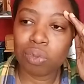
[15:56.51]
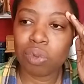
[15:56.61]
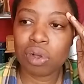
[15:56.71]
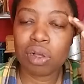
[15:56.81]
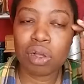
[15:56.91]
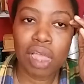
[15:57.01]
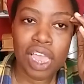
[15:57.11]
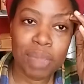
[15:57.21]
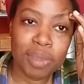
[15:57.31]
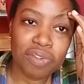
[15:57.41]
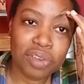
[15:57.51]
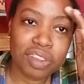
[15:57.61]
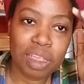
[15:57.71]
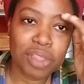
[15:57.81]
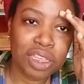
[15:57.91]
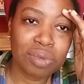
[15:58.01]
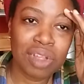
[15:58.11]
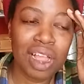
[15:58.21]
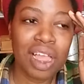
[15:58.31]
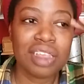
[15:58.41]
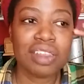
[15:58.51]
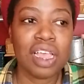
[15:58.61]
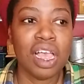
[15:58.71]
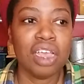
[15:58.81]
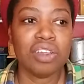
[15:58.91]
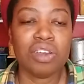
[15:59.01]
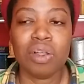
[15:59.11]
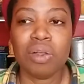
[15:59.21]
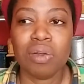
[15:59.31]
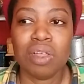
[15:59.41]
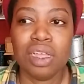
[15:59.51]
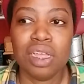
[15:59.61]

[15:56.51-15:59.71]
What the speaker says: were aiming for something, you realize, you know,